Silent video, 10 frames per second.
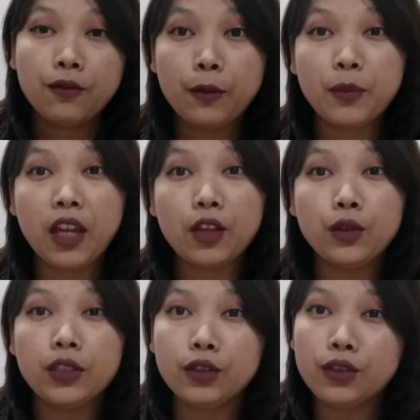from there
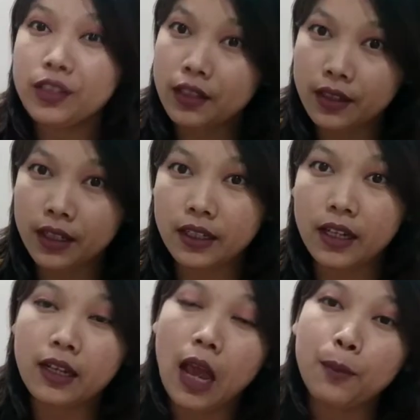you need to generate
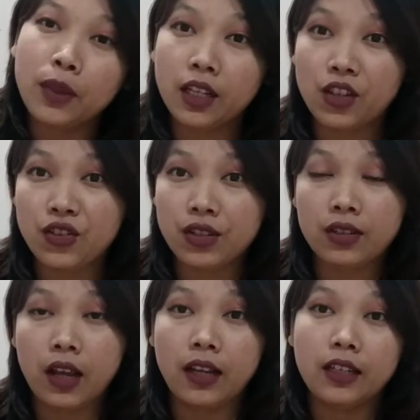an
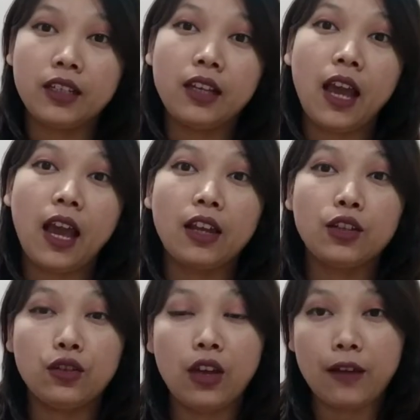application ID,
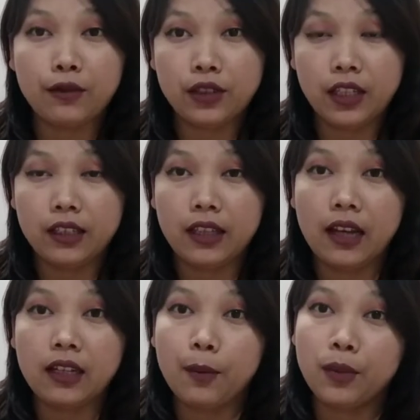and you have to take
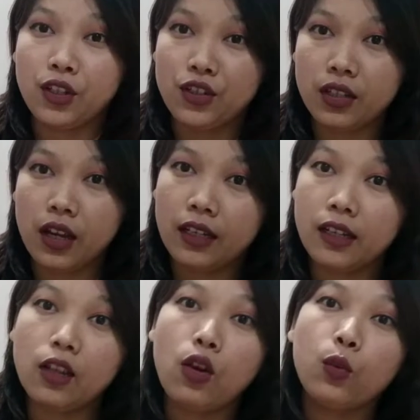that application
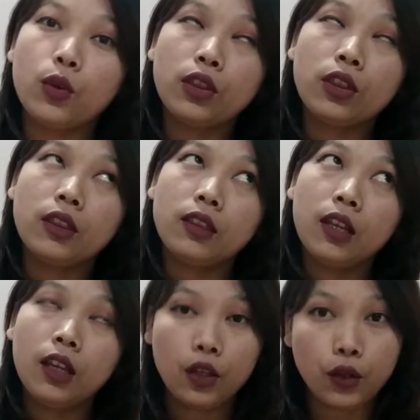ID along with
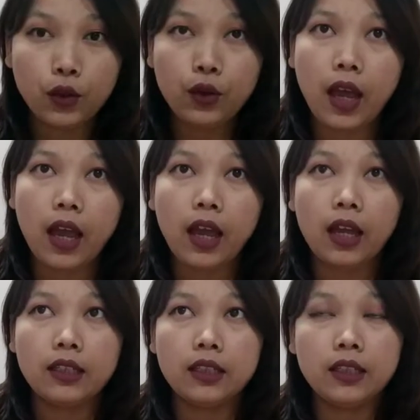you.
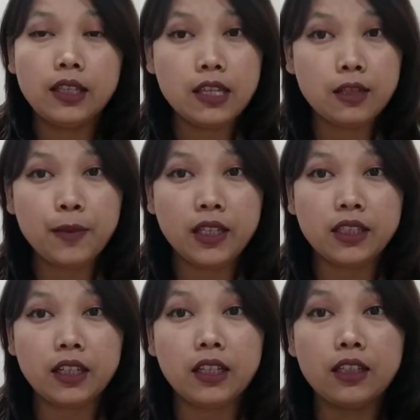And this
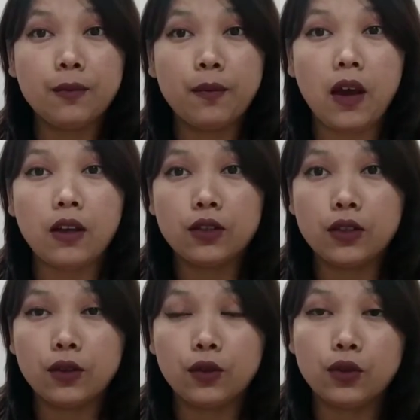basically
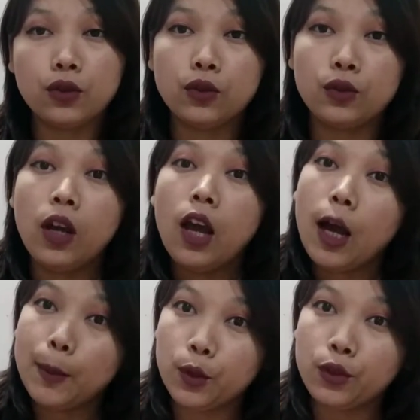demands, you know, to
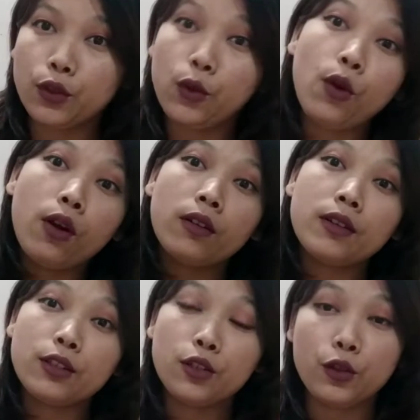upload
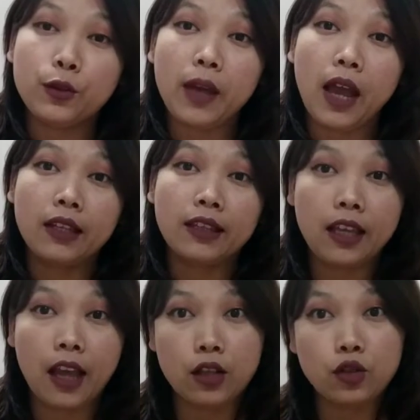your resume, and
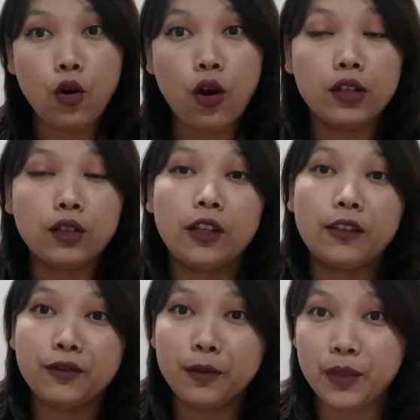they ask all your
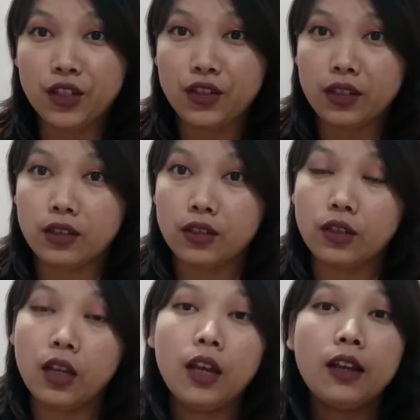
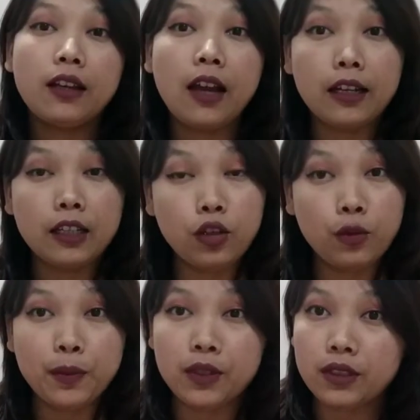information regarding
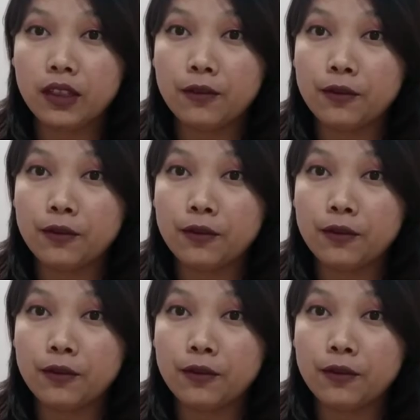your personal